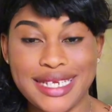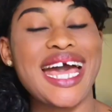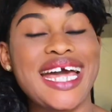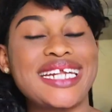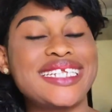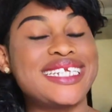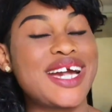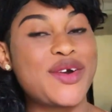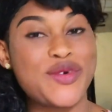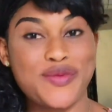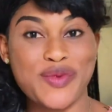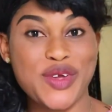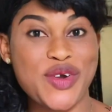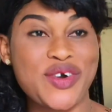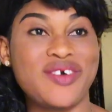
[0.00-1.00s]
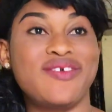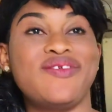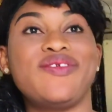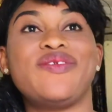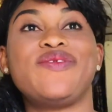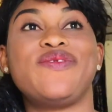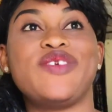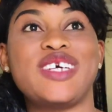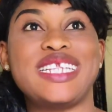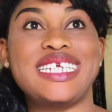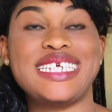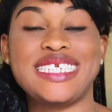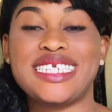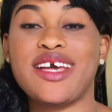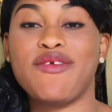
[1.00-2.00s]
And that will be all for
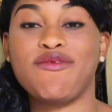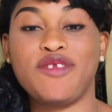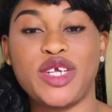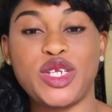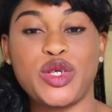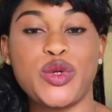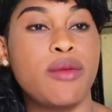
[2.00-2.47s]
this video.